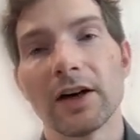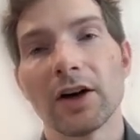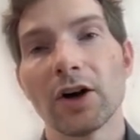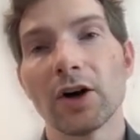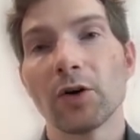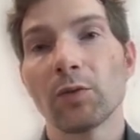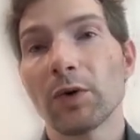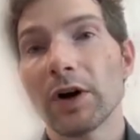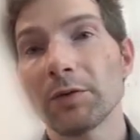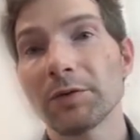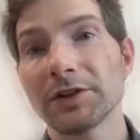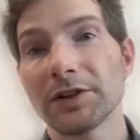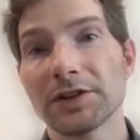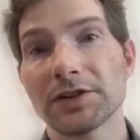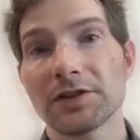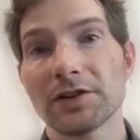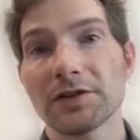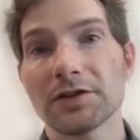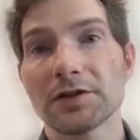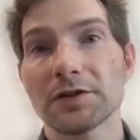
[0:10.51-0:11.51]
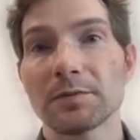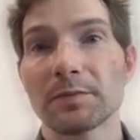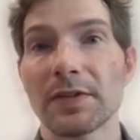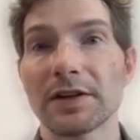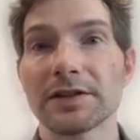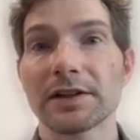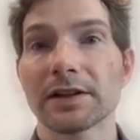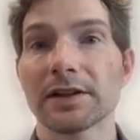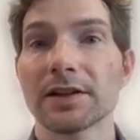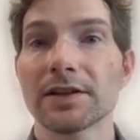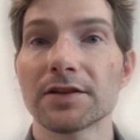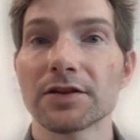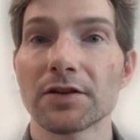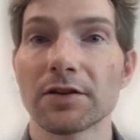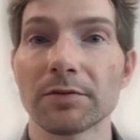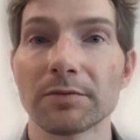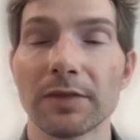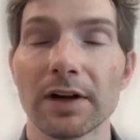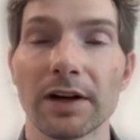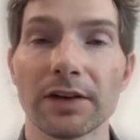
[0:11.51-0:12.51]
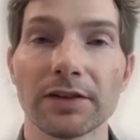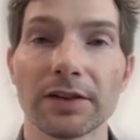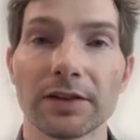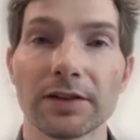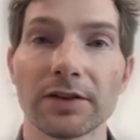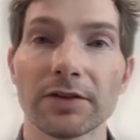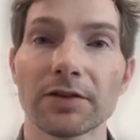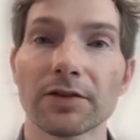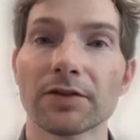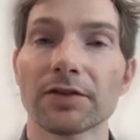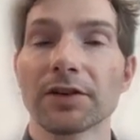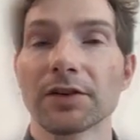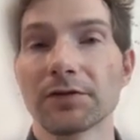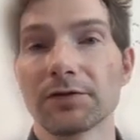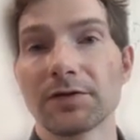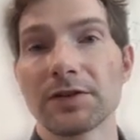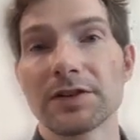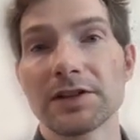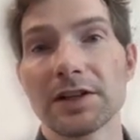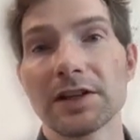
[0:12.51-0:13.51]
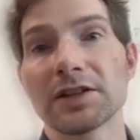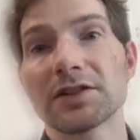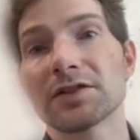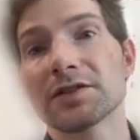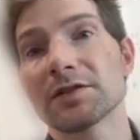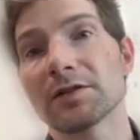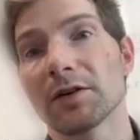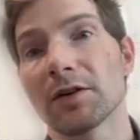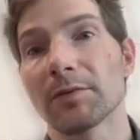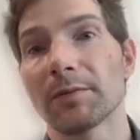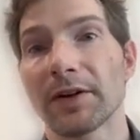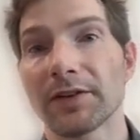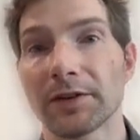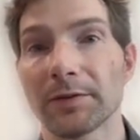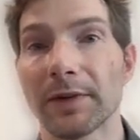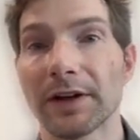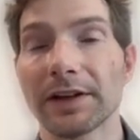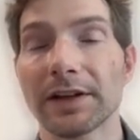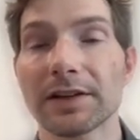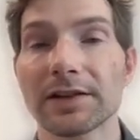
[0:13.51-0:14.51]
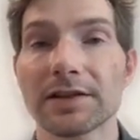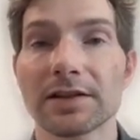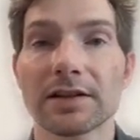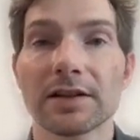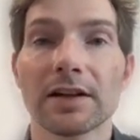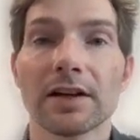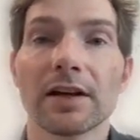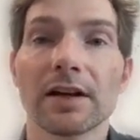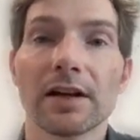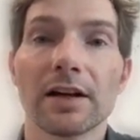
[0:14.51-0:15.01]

where we discuss basically some articles in physics or mathematics